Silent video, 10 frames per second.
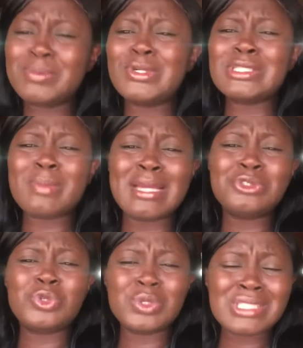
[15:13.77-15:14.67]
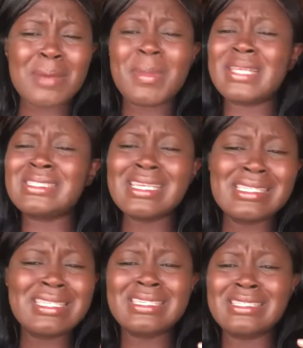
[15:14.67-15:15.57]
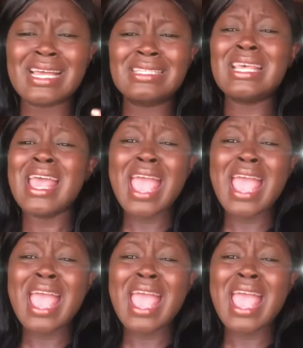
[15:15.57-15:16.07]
because my son says that